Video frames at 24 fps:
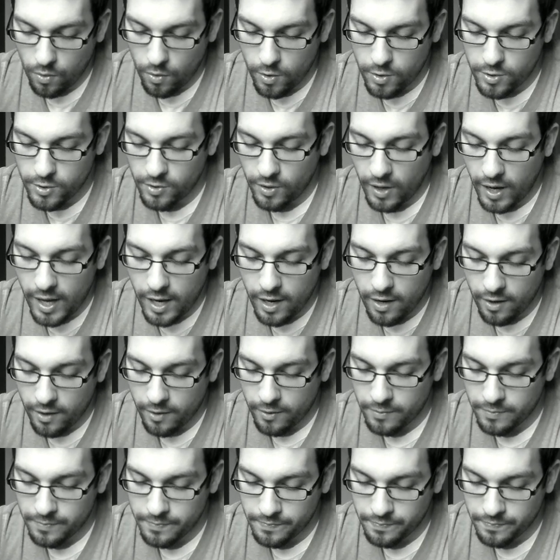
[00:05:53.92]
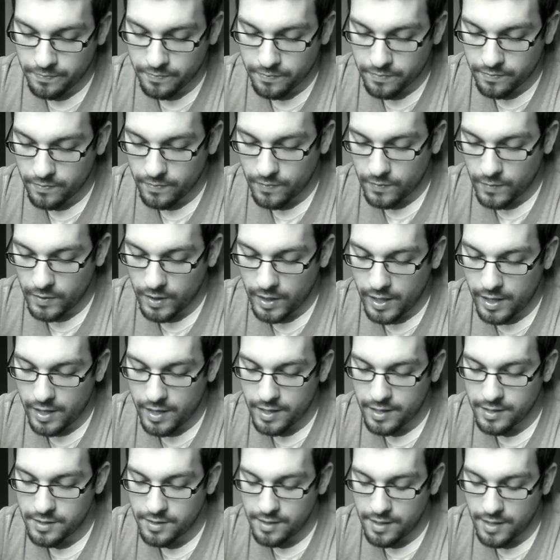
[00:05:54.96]
Lord Draigo,
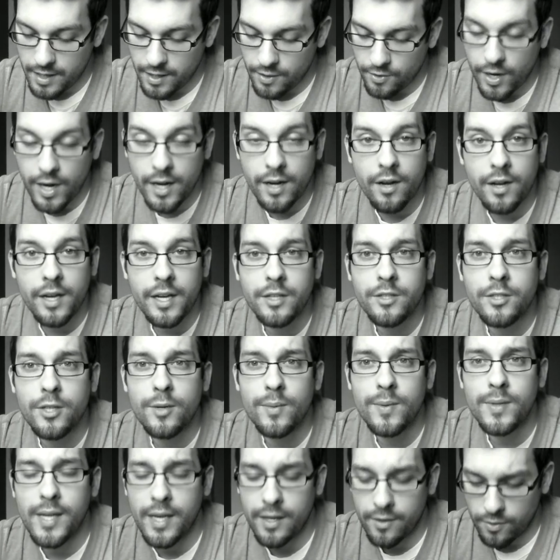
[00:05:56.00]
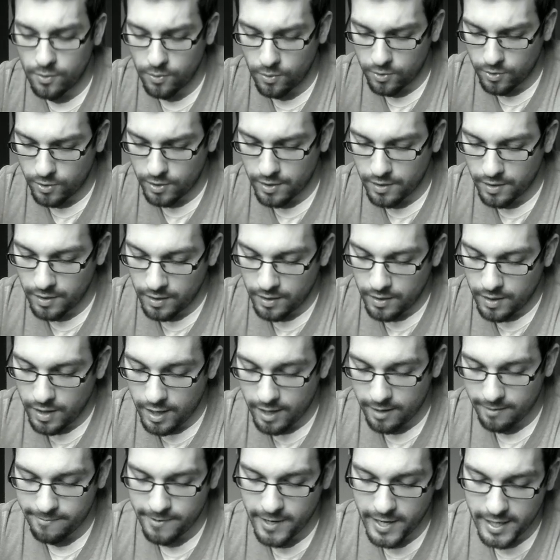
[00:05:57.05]
he is the Grey Knight Terminator Lord
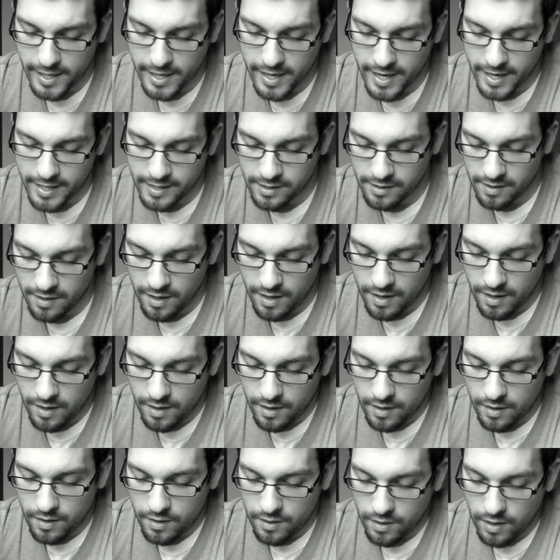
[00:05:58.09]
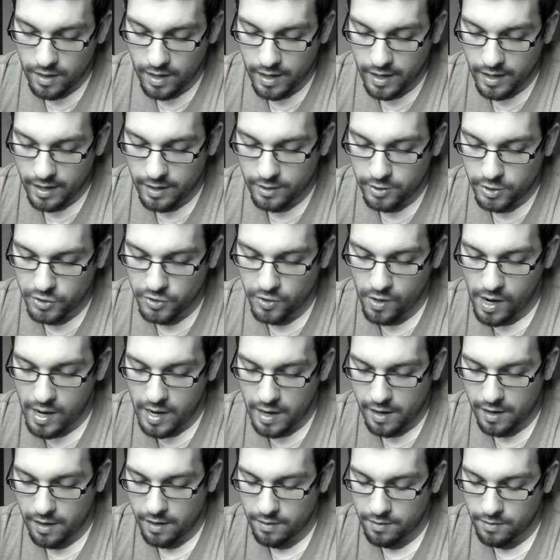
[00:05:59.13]
fine cast.
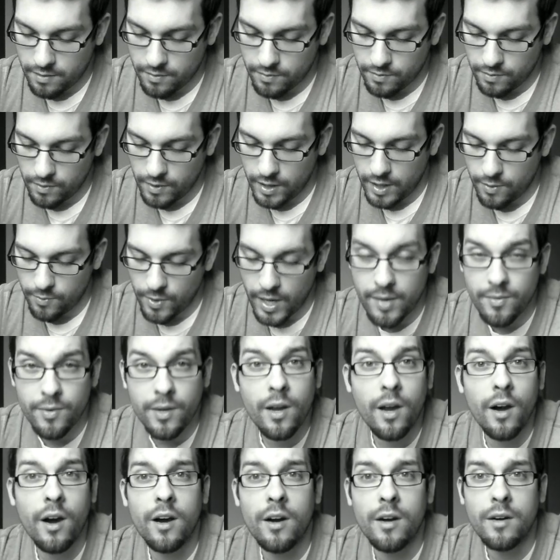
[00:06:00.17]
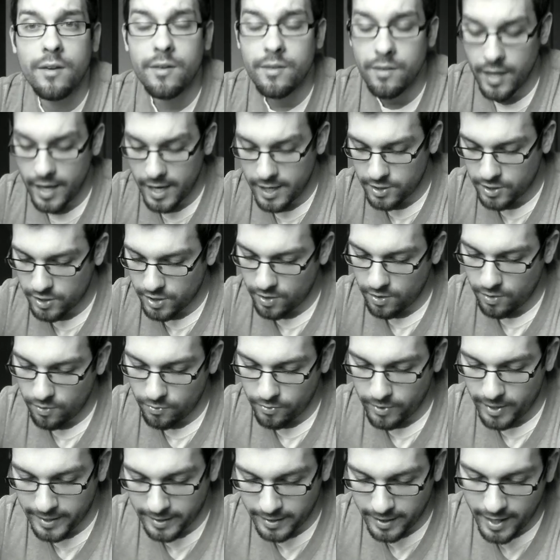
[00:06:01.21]
Shrike, the Raven Guard
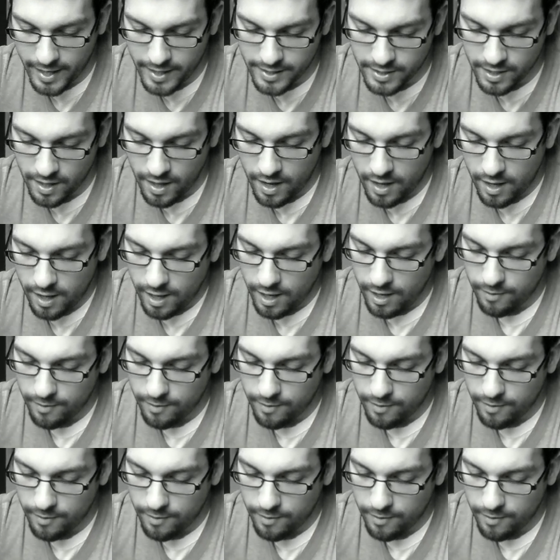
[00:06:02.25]
HQ fine cast.